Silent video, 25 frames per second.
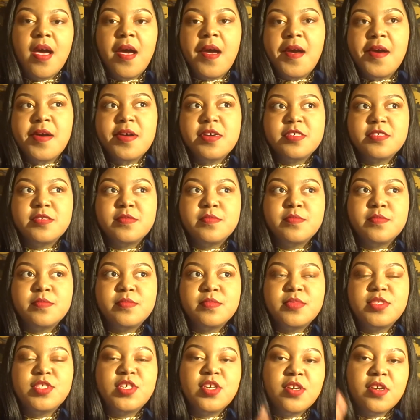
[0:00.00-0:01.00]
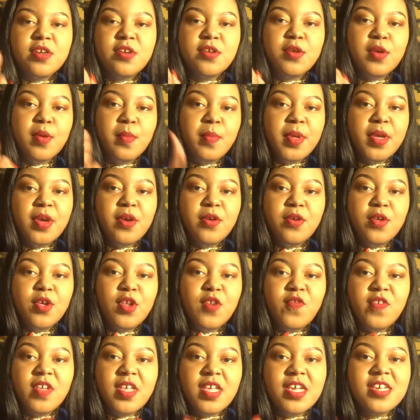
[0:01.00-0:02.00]
Um, turn on your bell
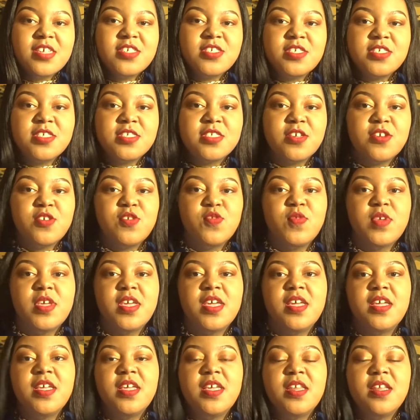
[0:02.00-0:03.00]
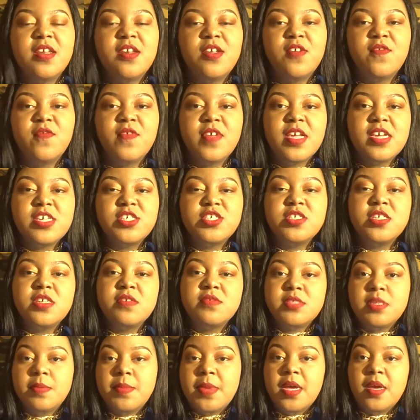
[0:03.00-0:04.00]
notification so you can get a notification
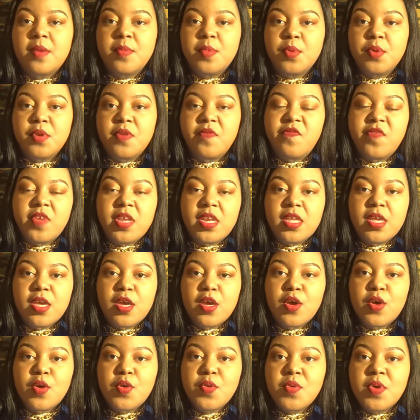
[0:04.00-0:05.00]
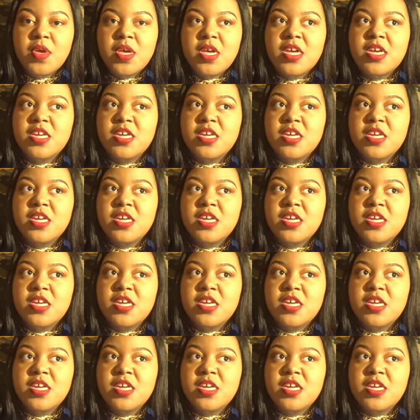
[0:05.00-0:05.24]
every time I upload a video.